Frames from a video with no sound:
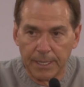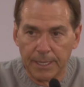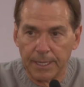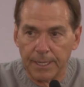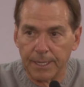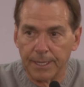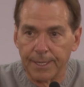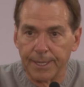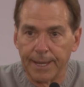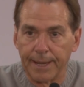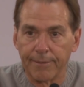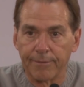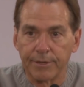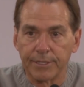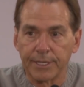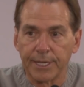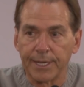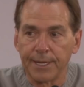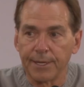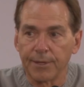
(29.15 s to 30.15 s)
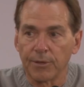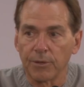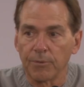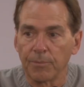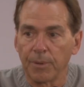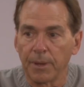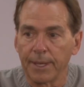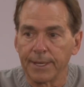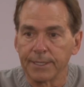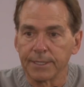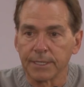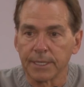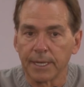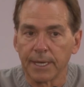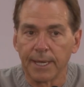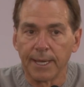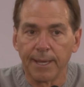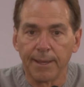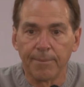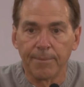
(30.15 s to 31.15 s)
average 82 plays a
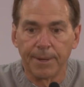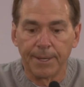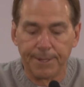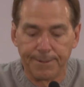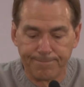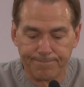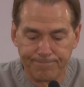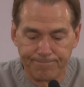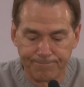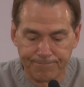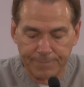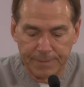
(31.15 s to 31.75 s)
game and